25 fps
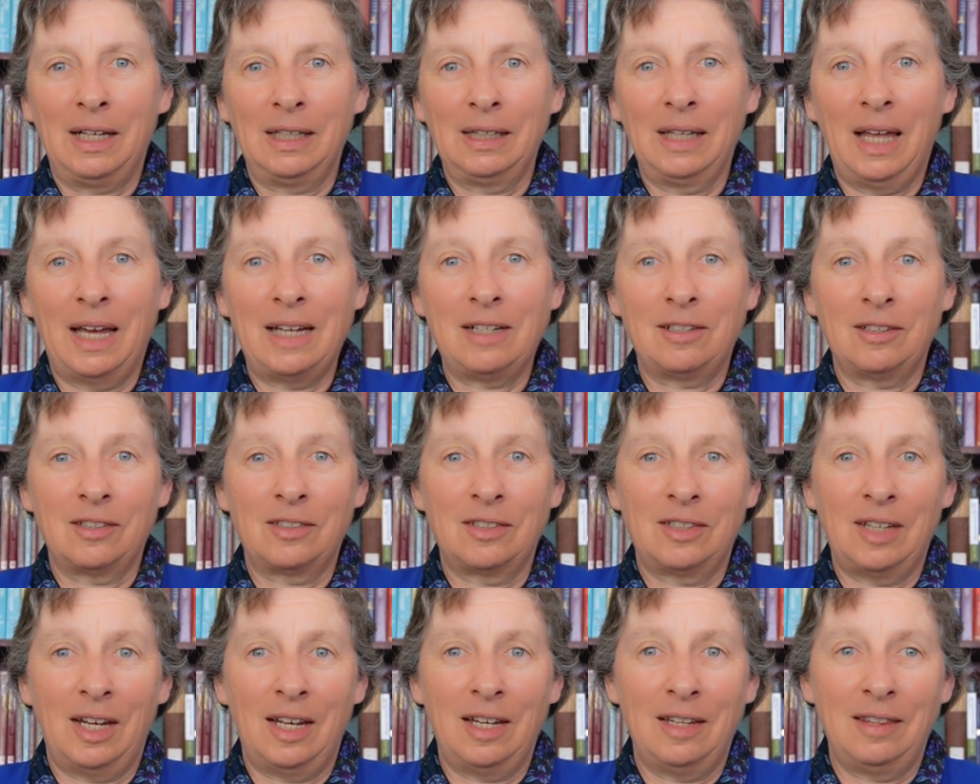later
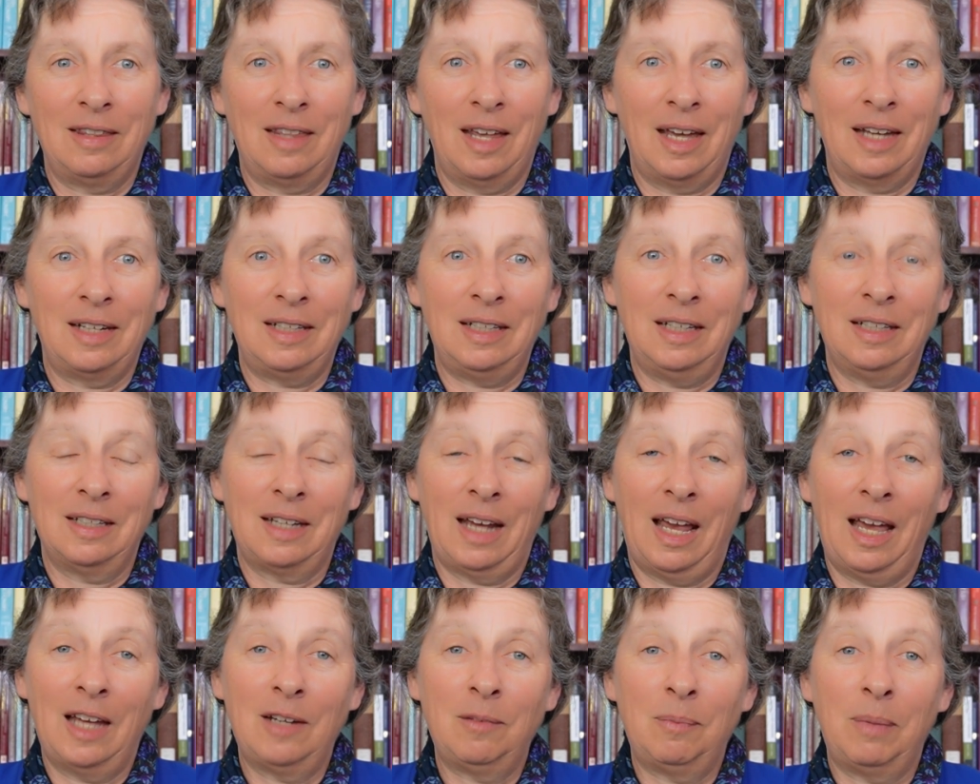said that it
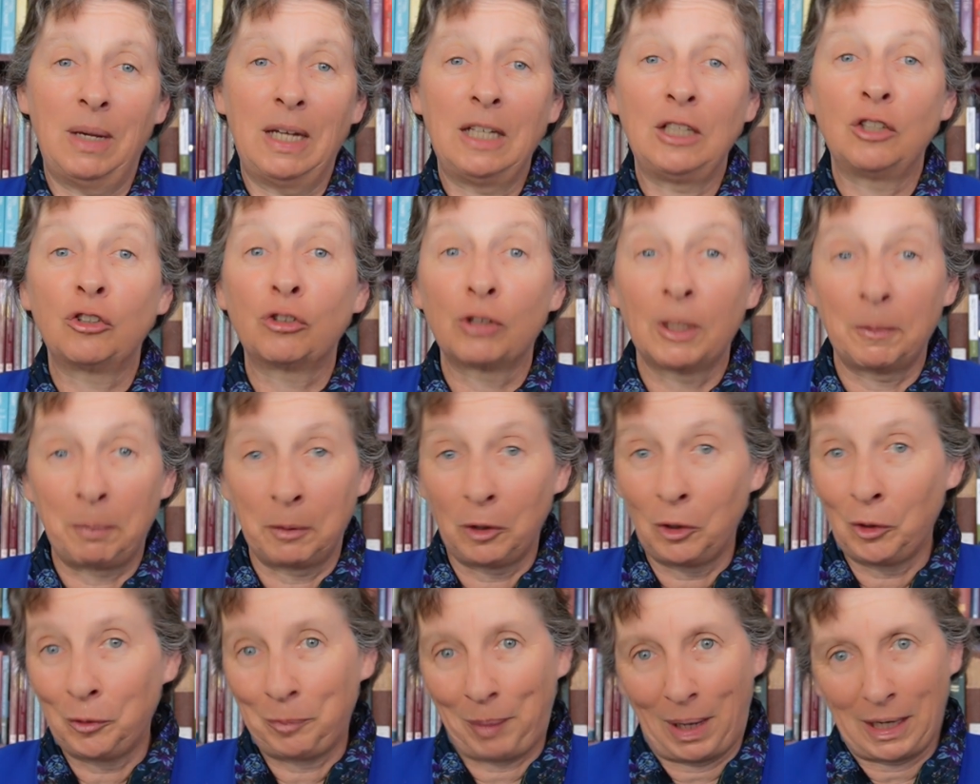had been
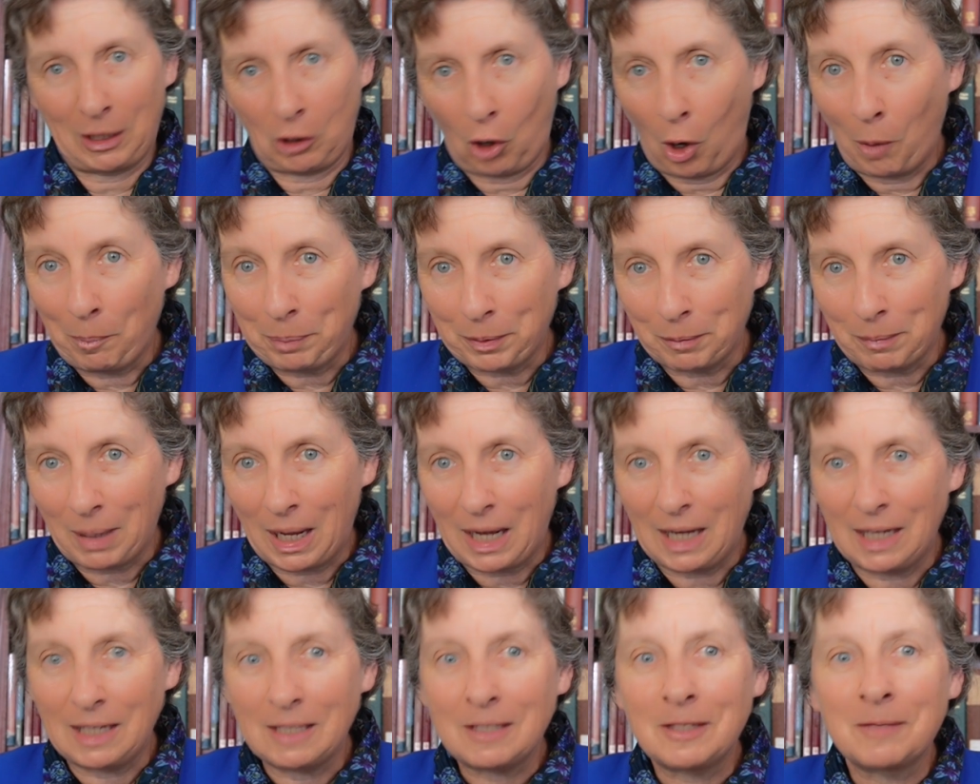crippled by
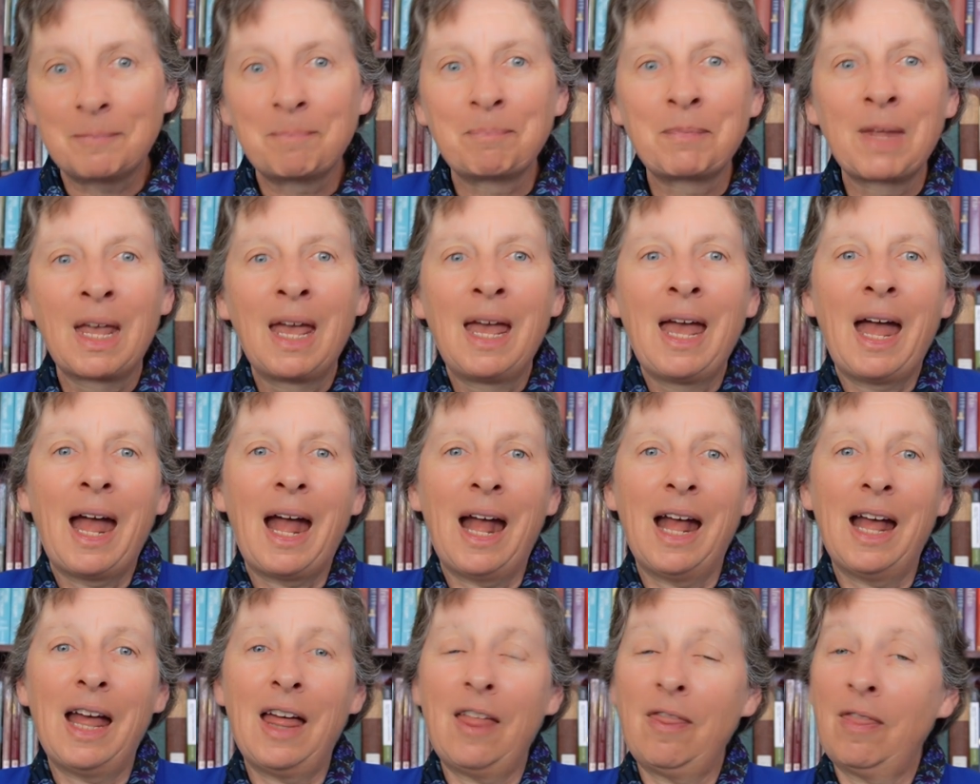compromise
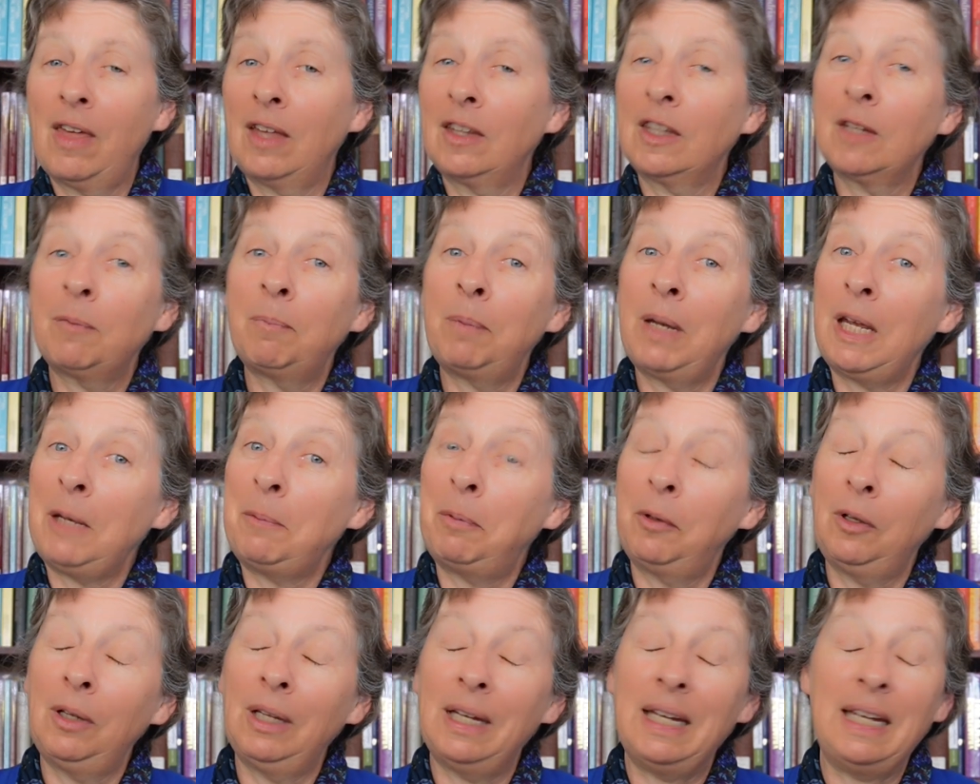and that the
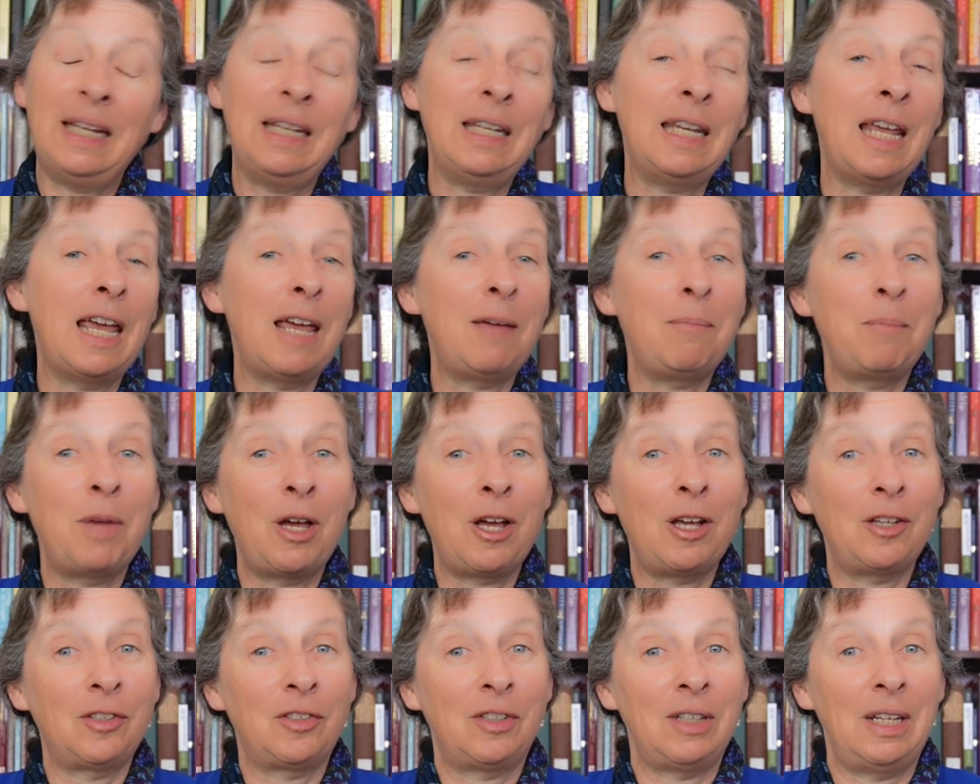people in their
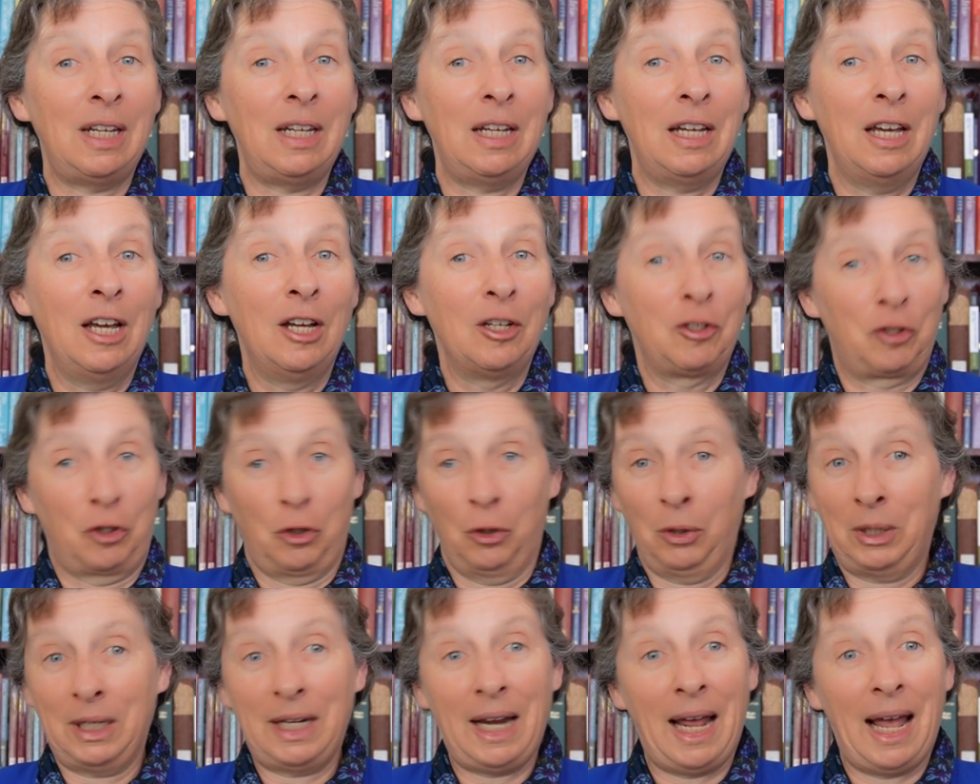mercy
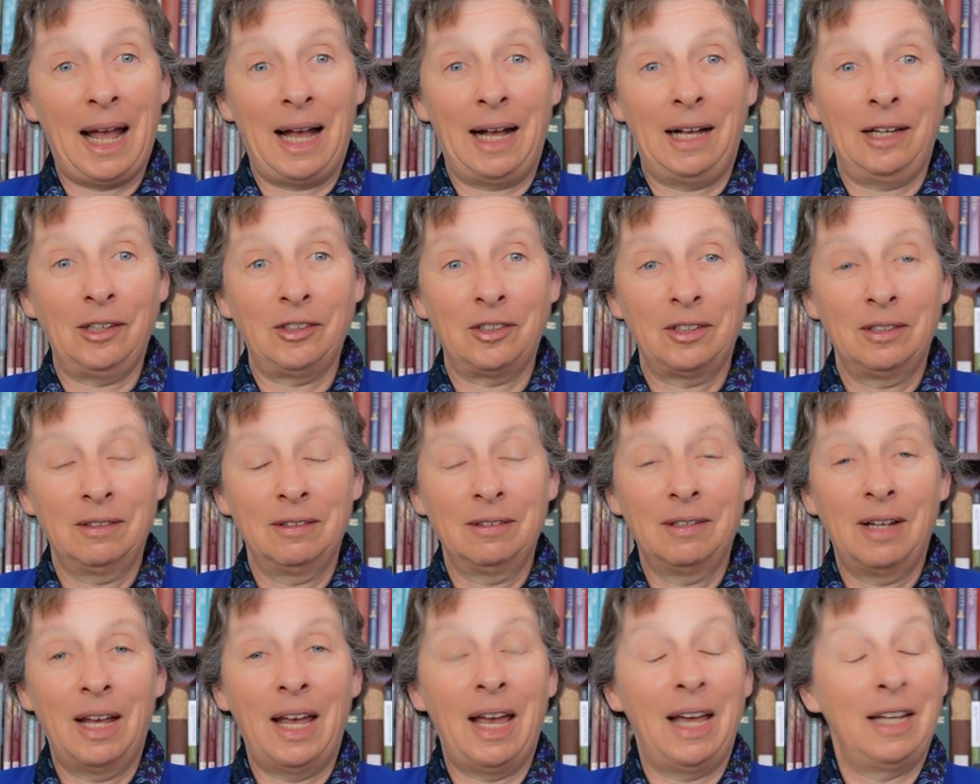took it out
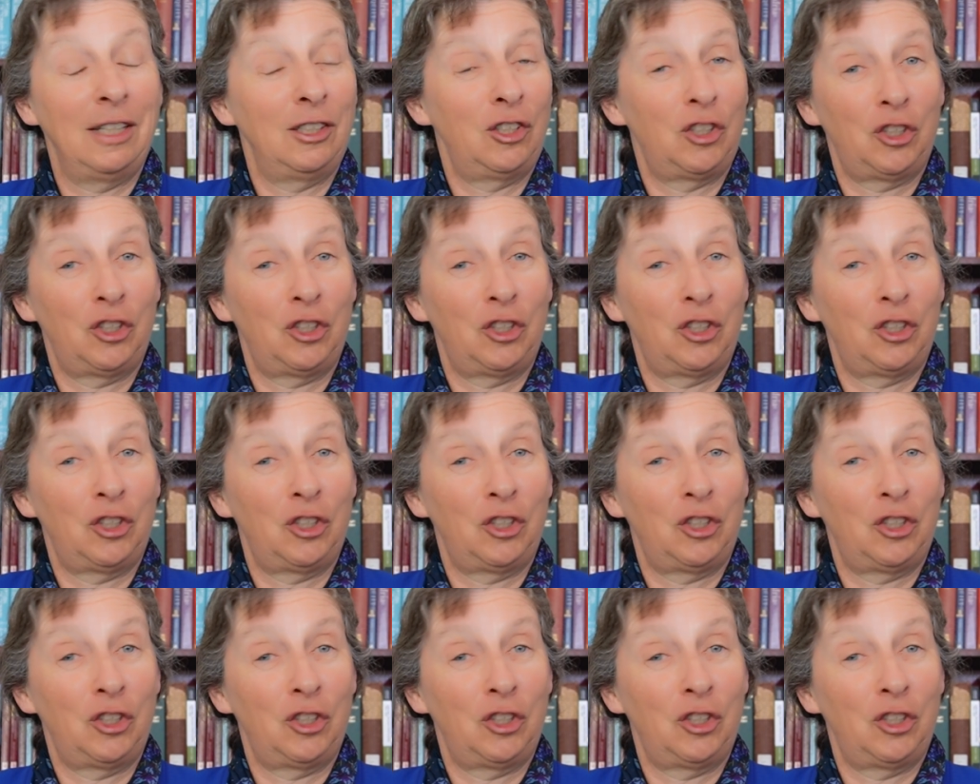and